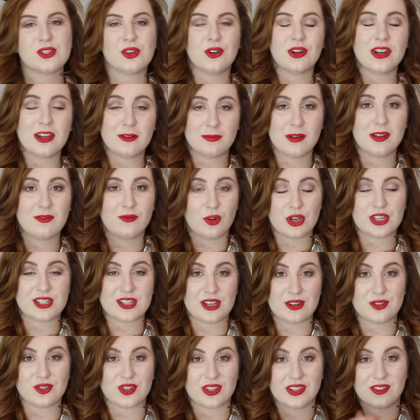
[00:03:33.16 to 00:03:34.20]
I'm sorry if my voice
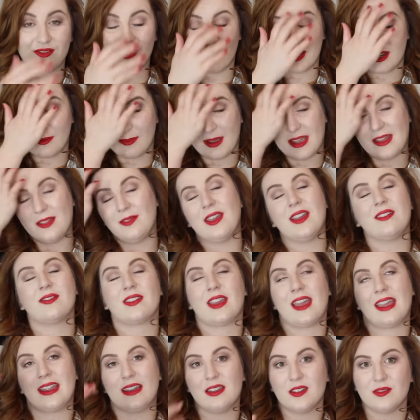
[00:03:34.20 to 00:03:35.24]
sounds really funny by the way,
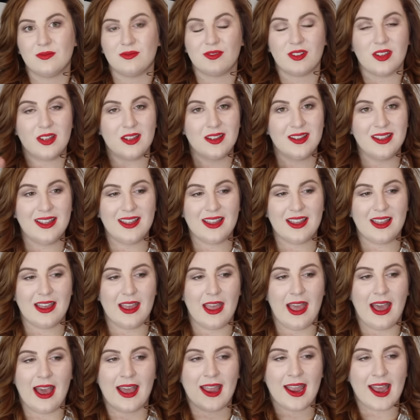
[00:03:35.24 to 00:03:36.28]
I've kind of,
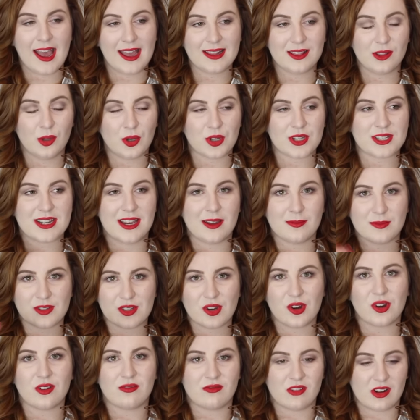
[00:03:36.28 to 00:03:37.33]
I had lost it, I'm
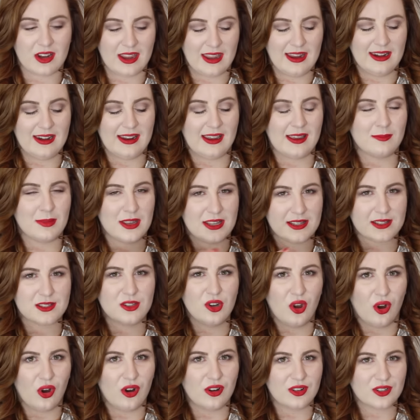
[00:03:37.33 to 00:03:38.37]
sort of regaining it, but it's
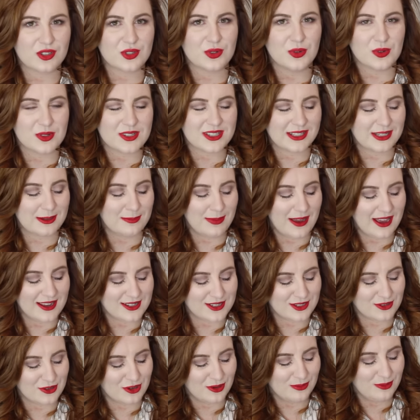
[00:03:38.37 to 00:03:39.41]
not totally
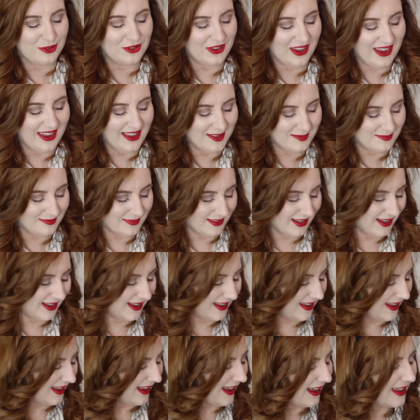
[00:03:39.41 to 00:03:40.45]
back to normal yet,
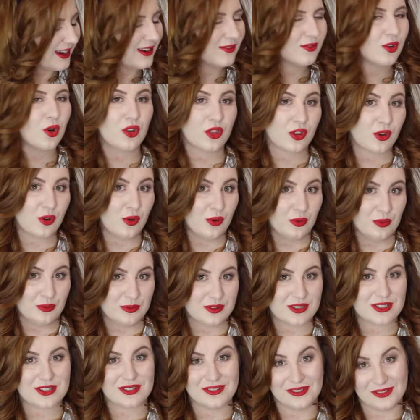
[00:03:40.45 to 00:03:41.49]
and I've got the cold,
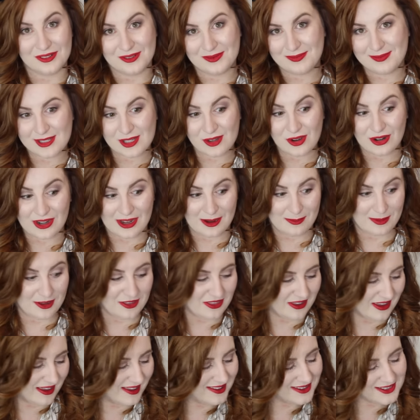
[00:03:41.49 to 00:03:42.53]
so sorry
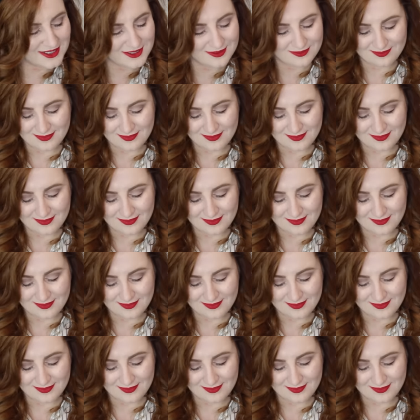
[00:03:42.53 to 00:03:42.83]
about that.